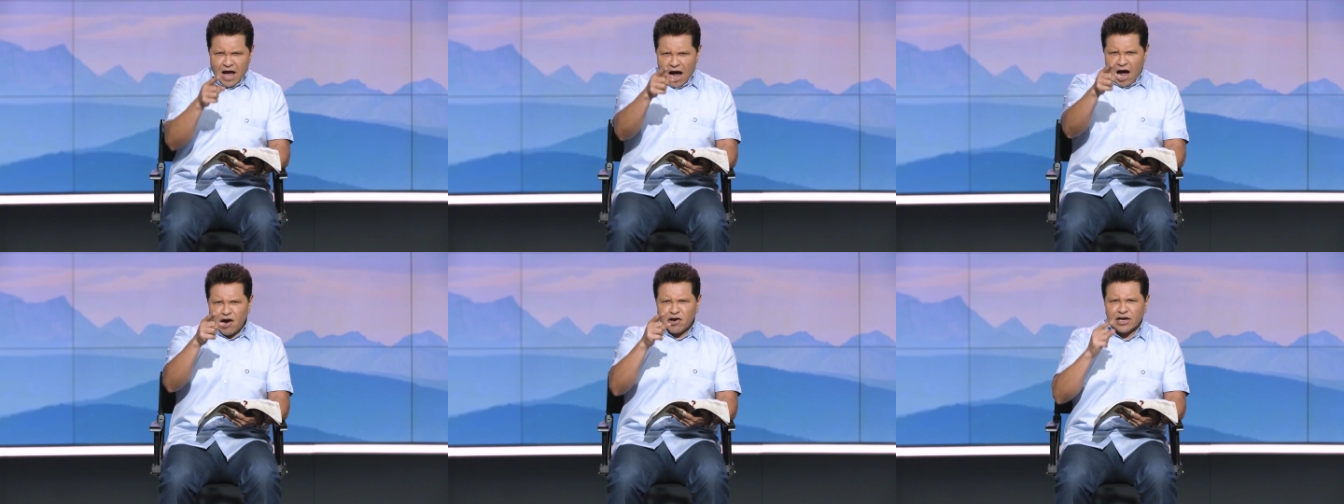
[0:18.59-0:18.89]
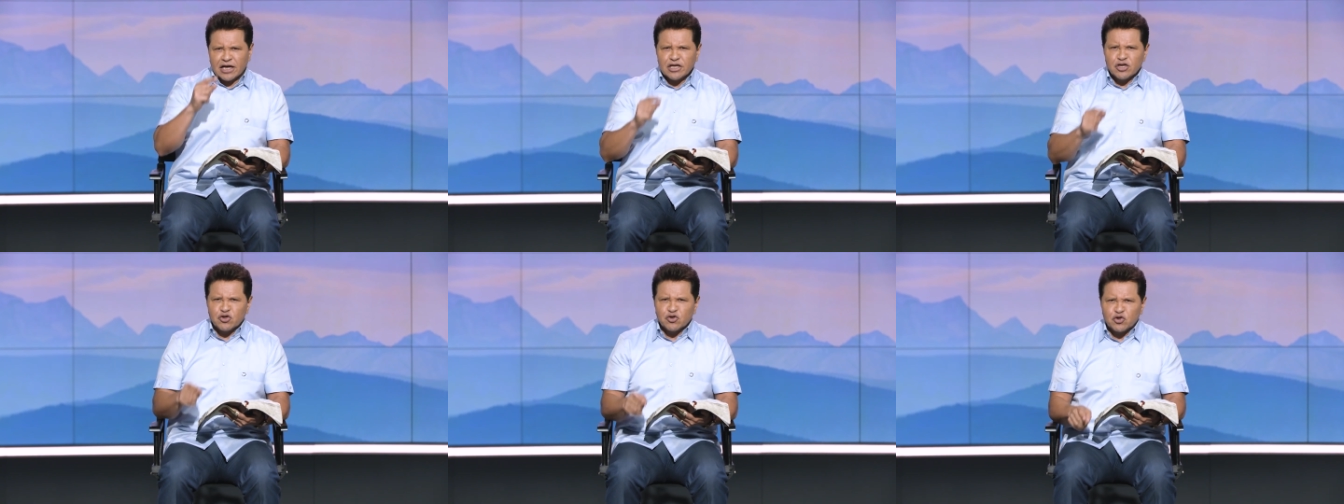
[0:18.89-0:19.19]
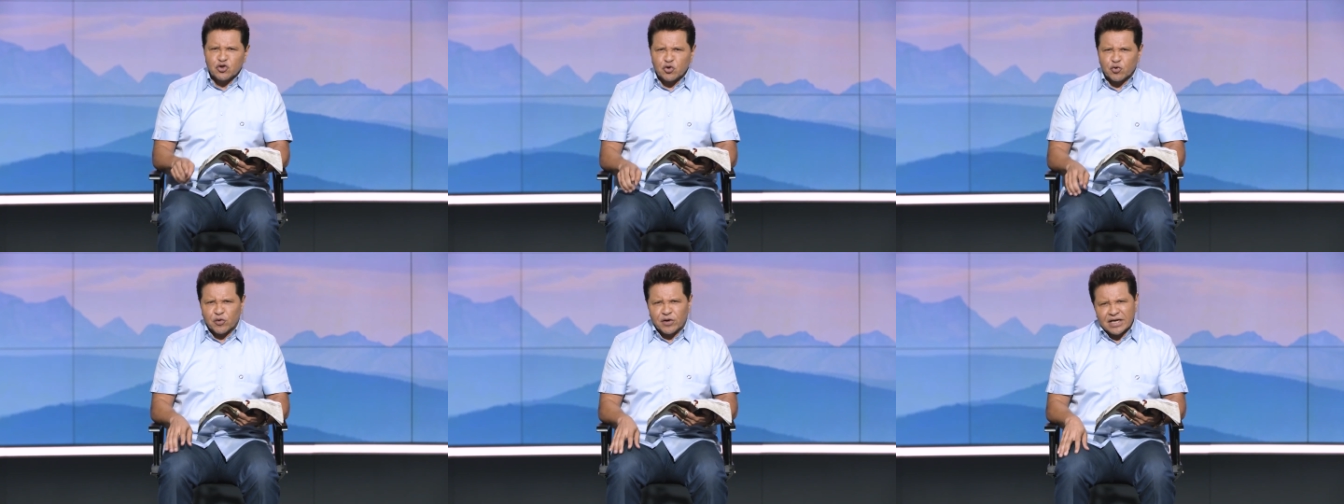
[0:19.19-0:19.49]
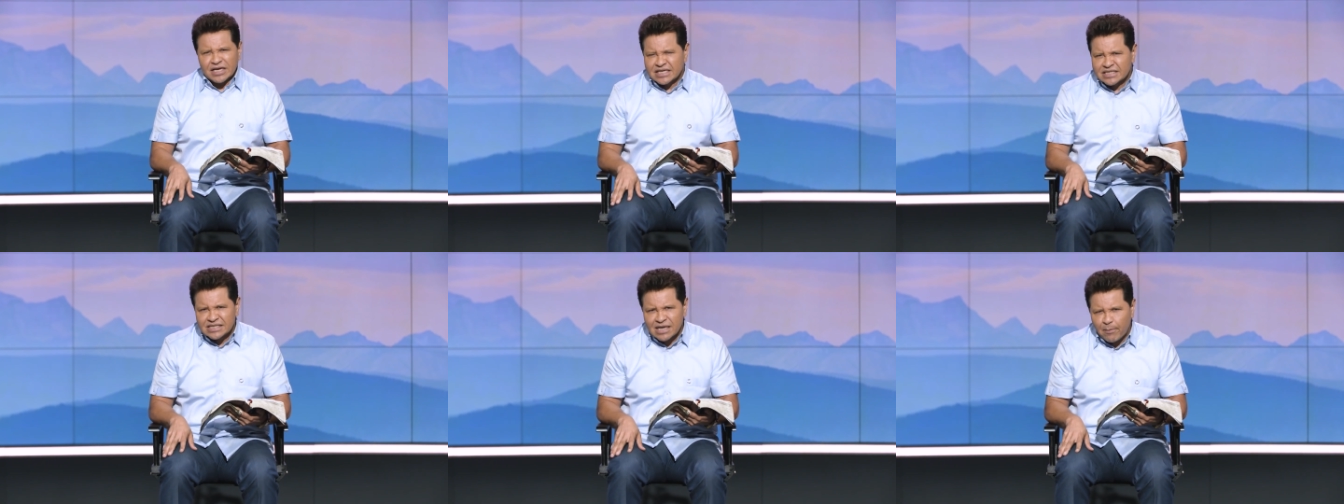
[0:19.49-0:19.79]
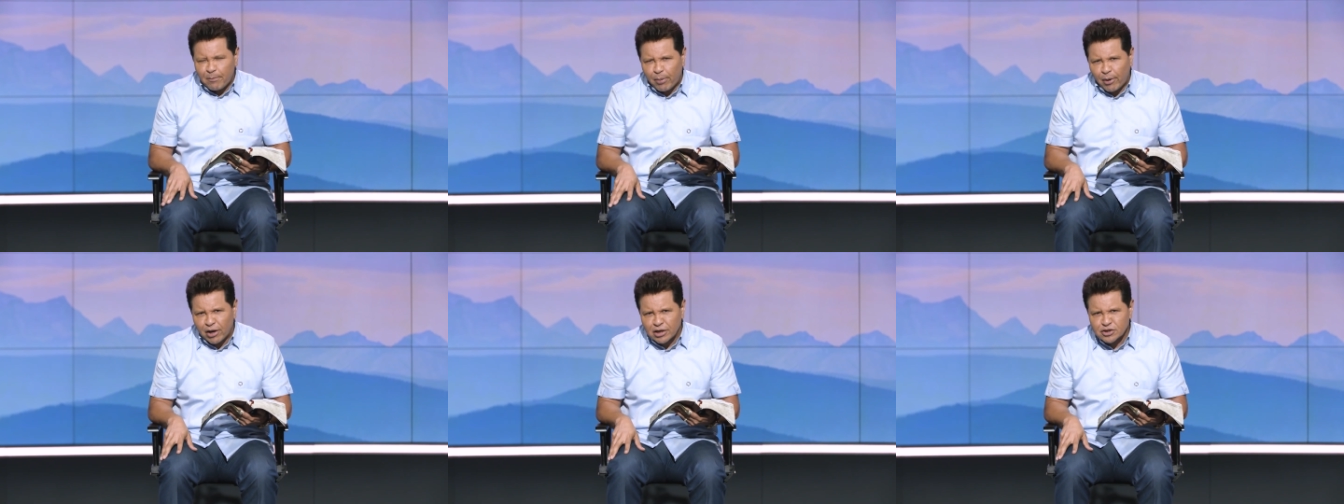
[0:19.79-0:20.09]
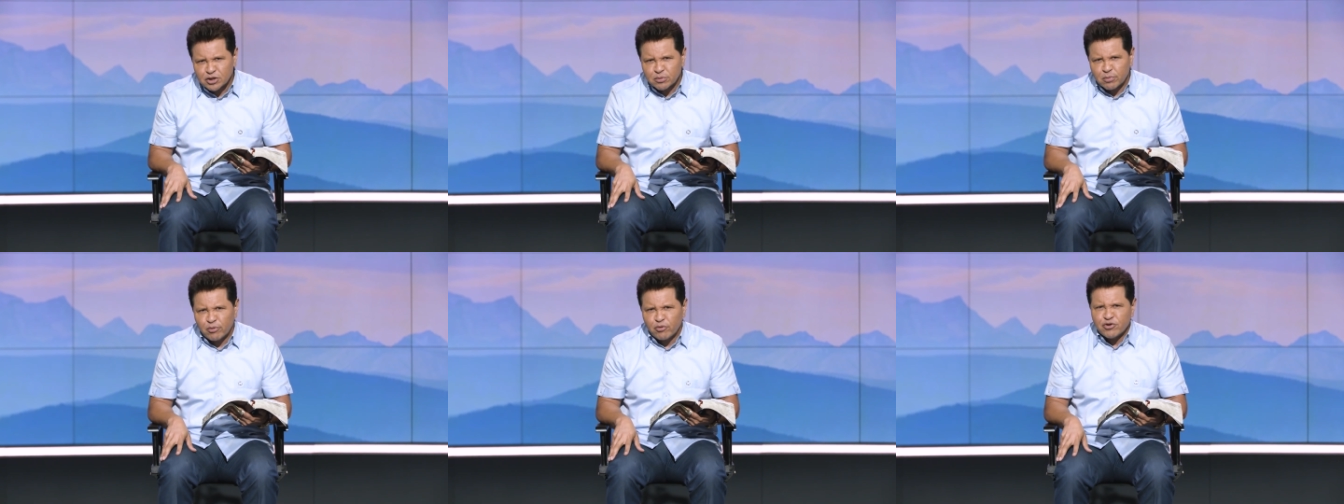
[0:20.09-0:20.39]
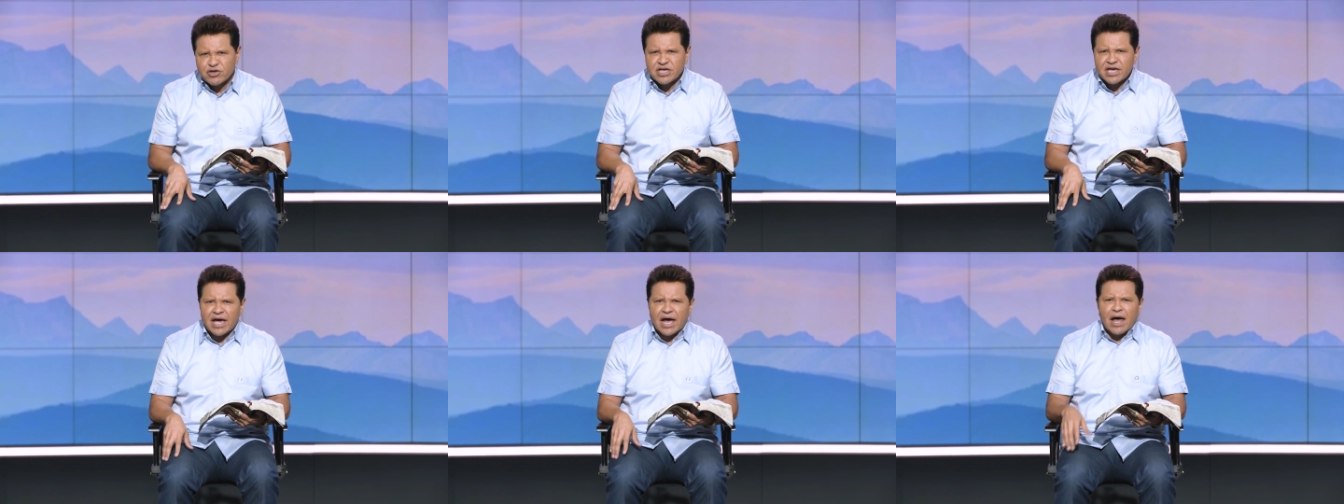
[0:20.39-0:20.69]
How can you do it? Is that
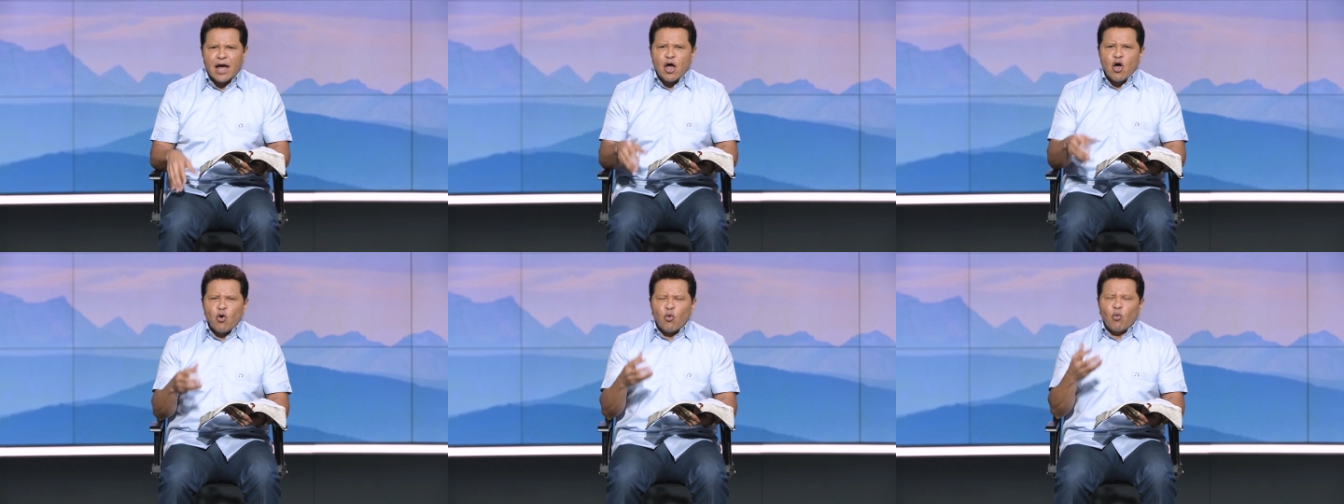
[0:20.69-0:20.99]
possible? Yeah.